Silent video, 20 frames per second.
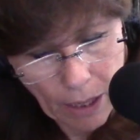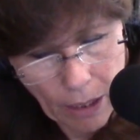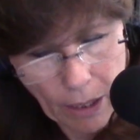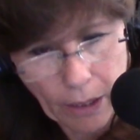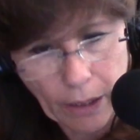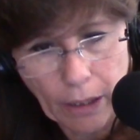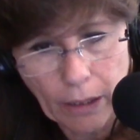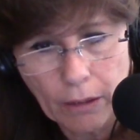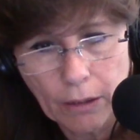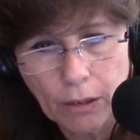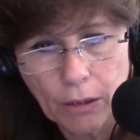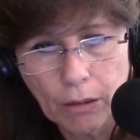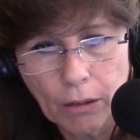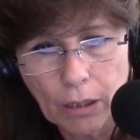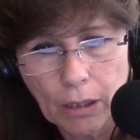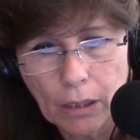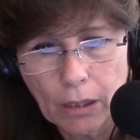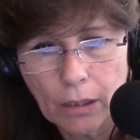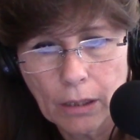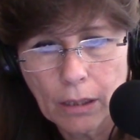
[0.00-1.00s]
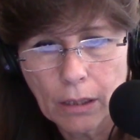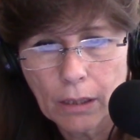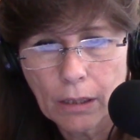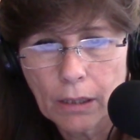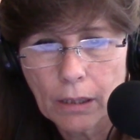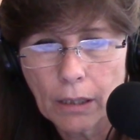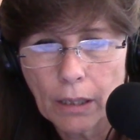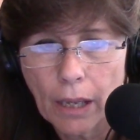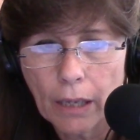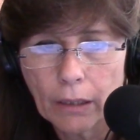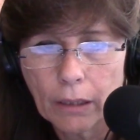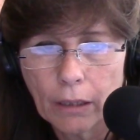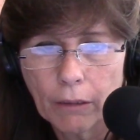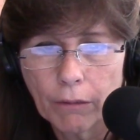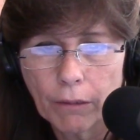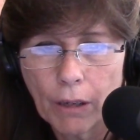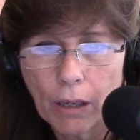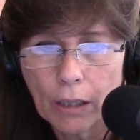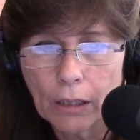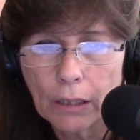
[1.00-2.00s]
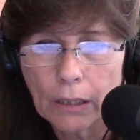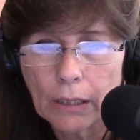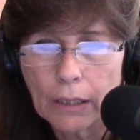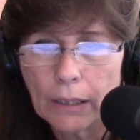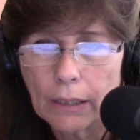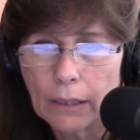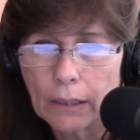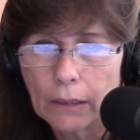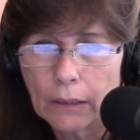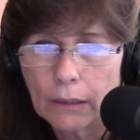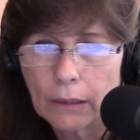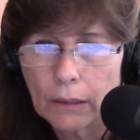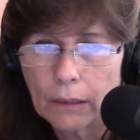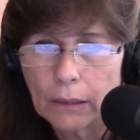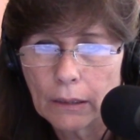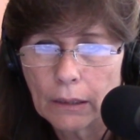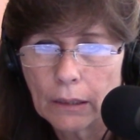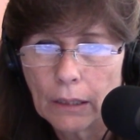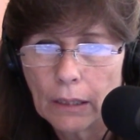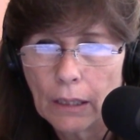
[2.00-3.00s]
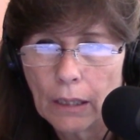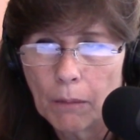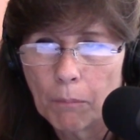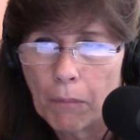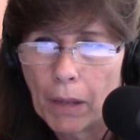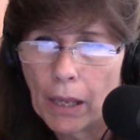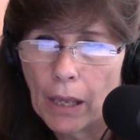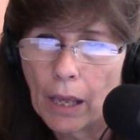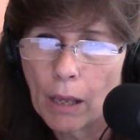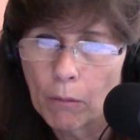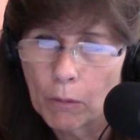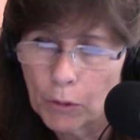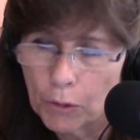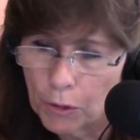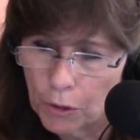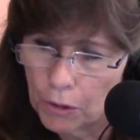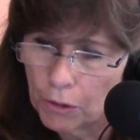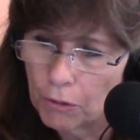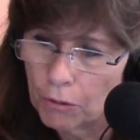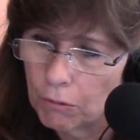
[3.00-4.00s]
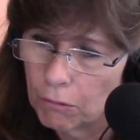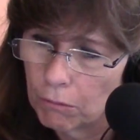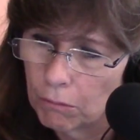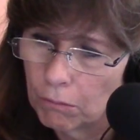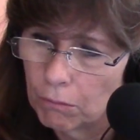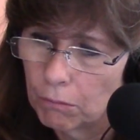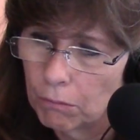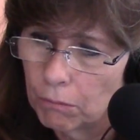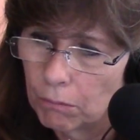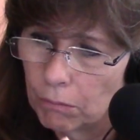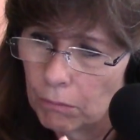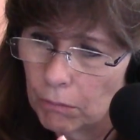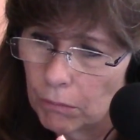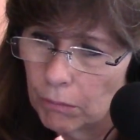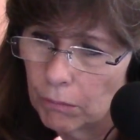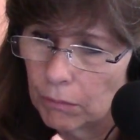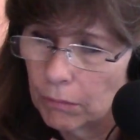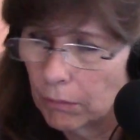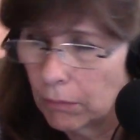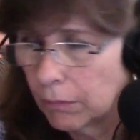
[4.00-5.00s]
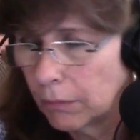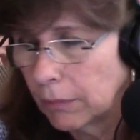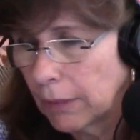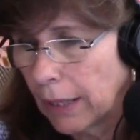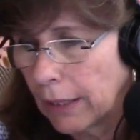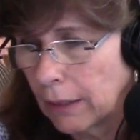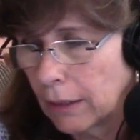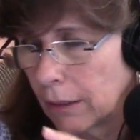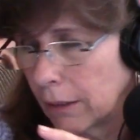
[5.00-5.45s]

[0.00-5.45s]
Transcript: like it so that it's selective on being able to, like